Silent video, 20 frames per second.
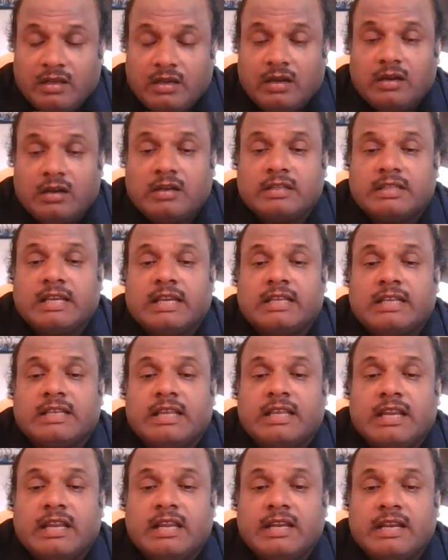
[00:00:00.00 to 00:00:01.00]
earth has
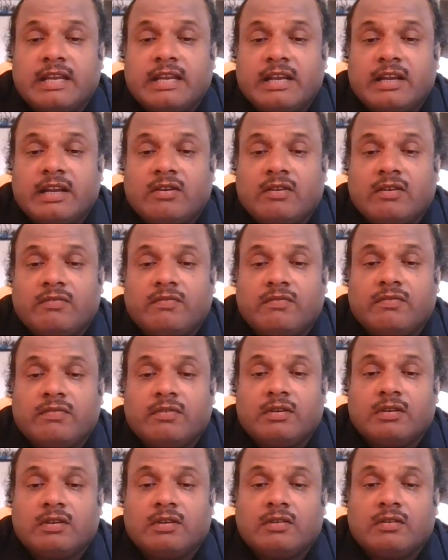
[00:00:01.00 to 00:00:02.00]
created of
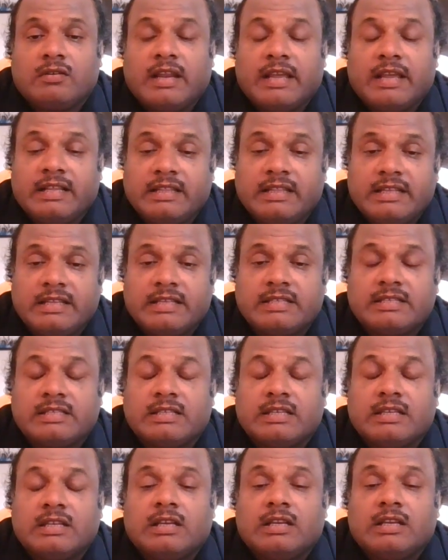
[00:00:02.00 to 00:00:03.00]
like this.
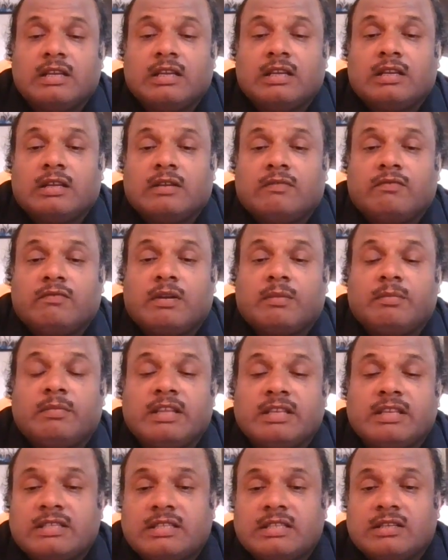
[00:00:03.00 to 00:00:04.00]
From
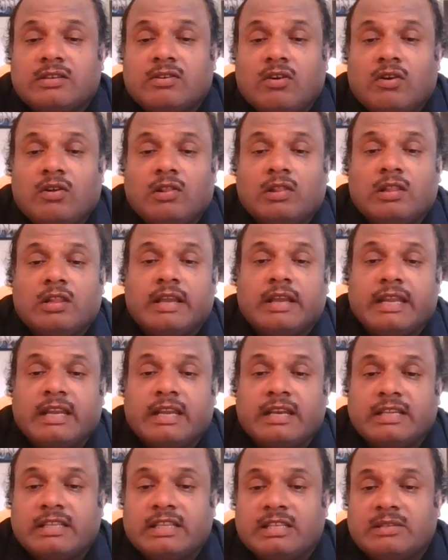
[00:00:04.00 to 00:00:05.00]
this, all the
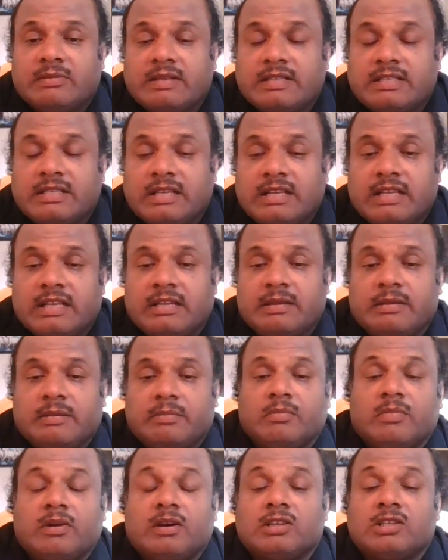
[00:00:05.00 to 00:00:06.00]
energies basically
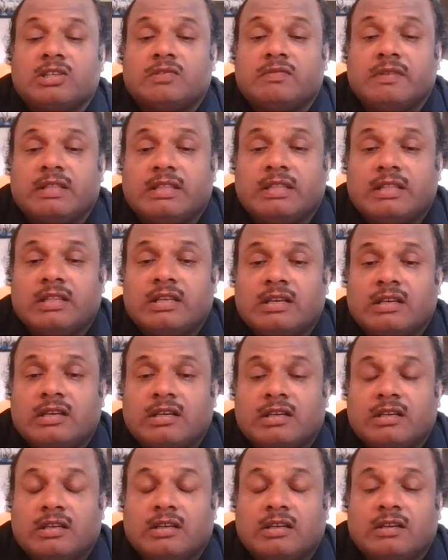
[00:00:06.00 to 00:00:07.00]
merged with
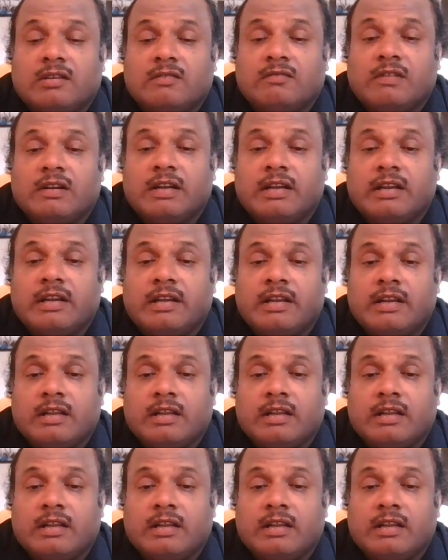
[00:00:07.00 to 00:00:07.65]
the one,